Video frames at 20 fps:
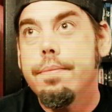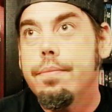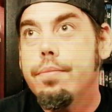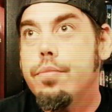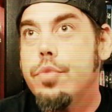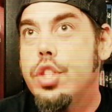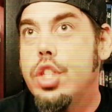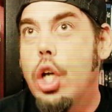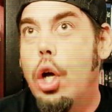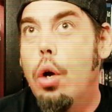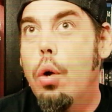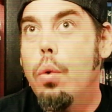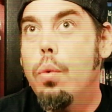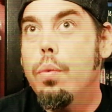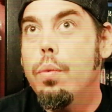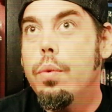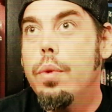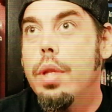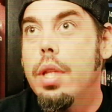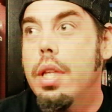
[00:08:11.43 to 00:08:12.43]
So,
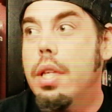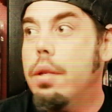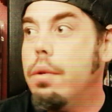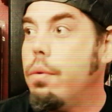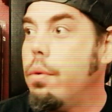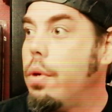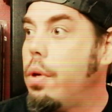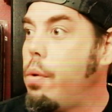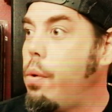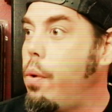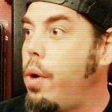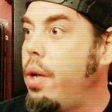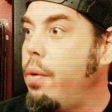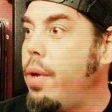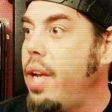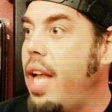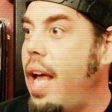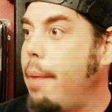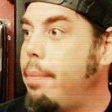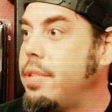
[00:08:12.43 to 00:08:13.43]

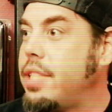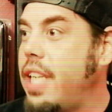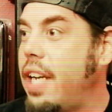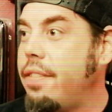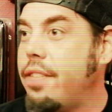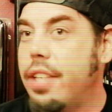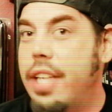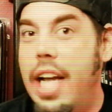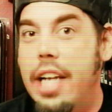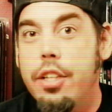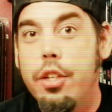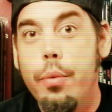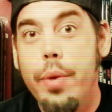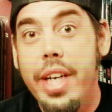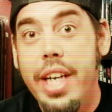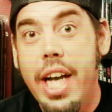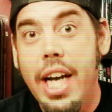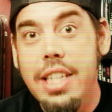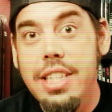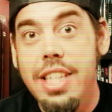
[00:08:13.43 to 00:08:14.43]
what happens after that? Do we
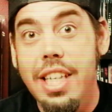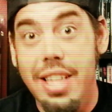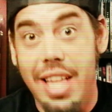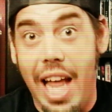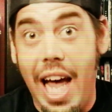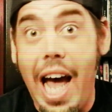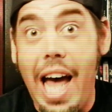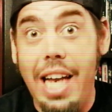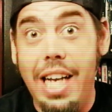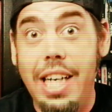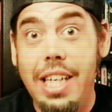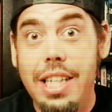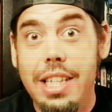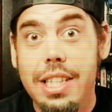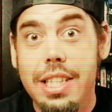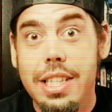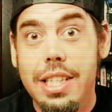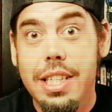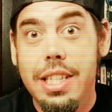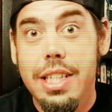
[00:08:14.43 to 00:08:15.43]
cut to Lana
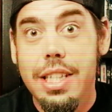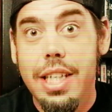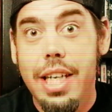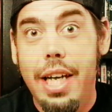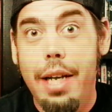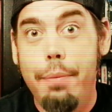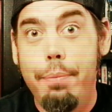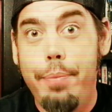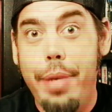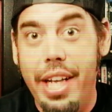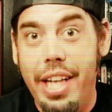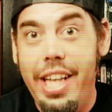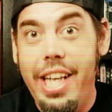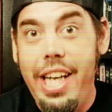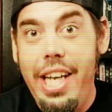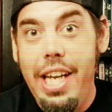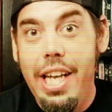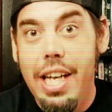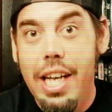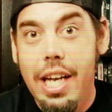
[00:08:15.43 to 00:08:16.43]
and
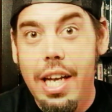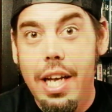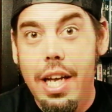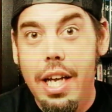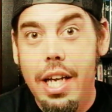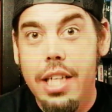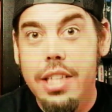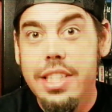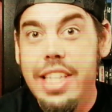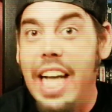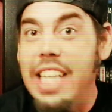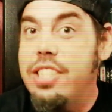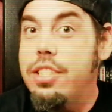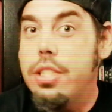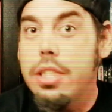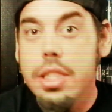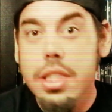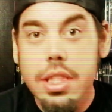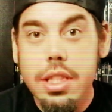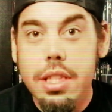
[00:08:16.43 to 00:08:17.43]
Billy? Because
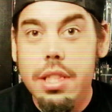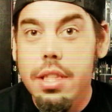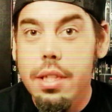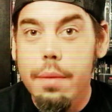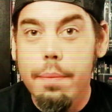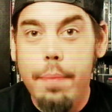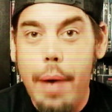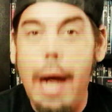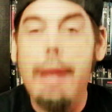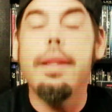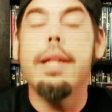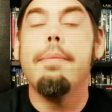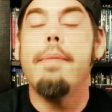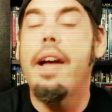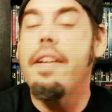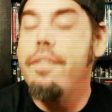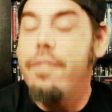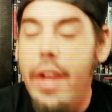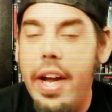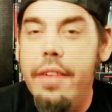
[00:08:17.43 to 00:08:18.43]
that's probably my
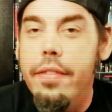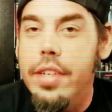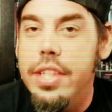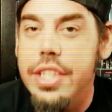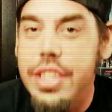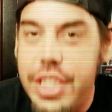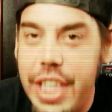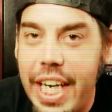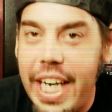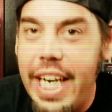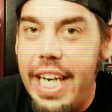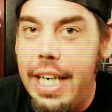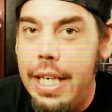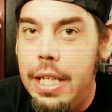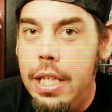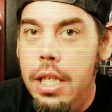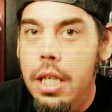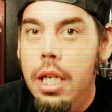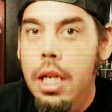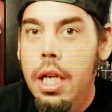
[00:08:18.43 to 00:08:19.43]
favorite scene
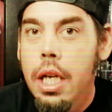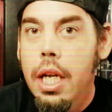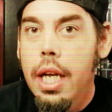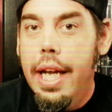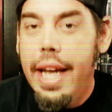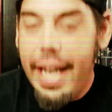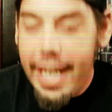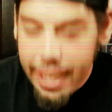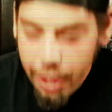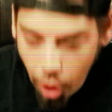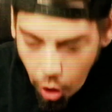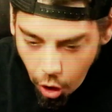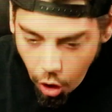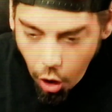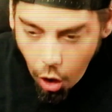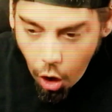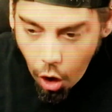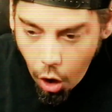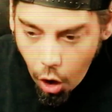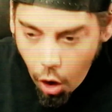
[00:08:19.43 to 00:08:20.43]
in
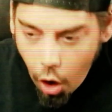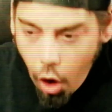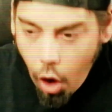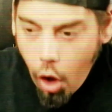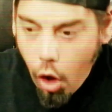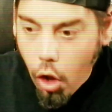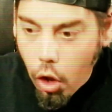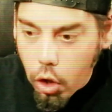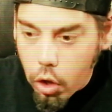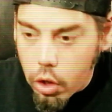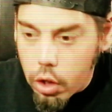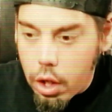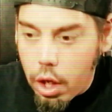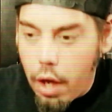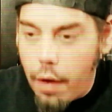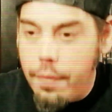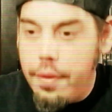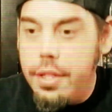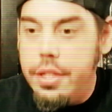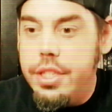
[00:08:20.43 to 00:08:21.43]
all
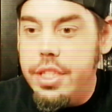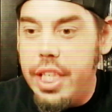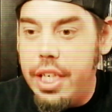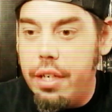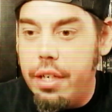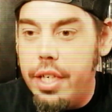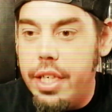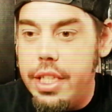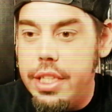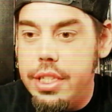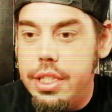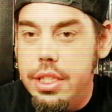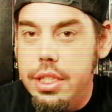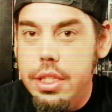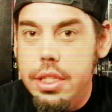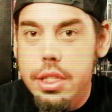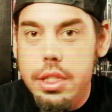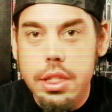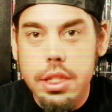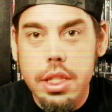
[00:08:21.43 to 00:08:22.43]
of the series,
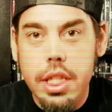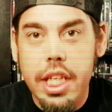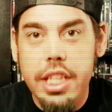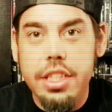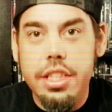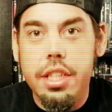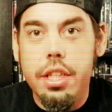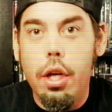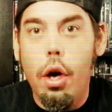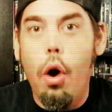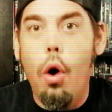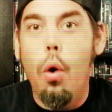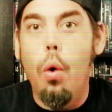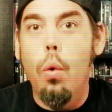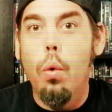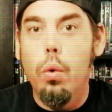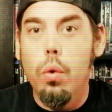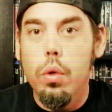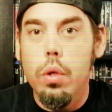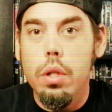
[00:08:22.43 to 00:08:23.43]
is the
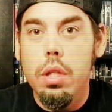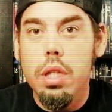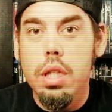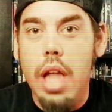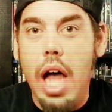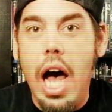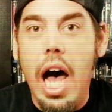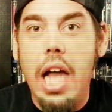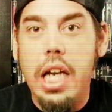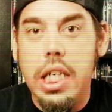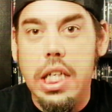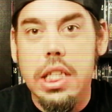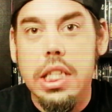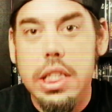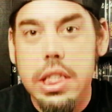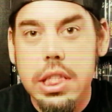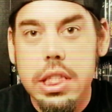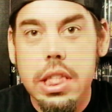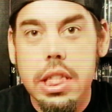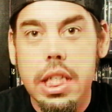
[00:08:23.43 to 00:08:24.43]
whole Lana
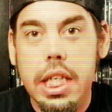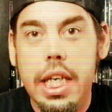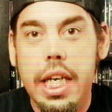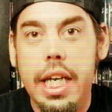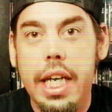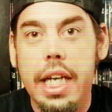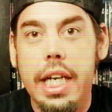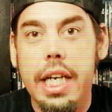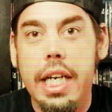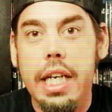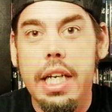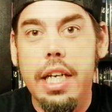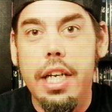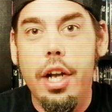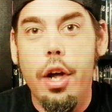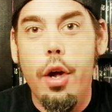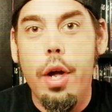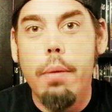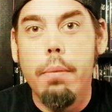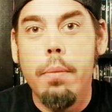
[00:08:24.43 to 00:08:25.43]
and
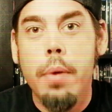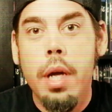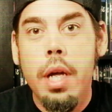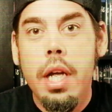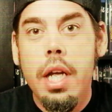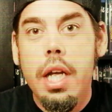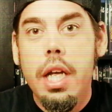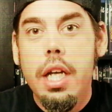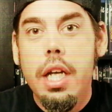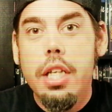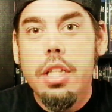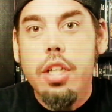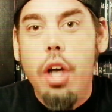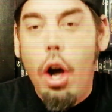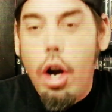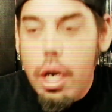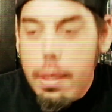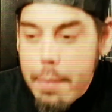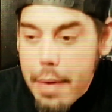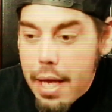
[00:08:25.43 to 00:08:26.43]
him
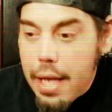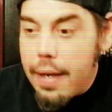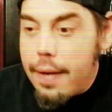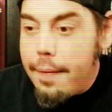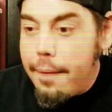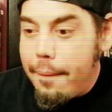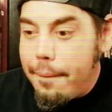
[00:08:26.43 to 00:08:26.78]
talking about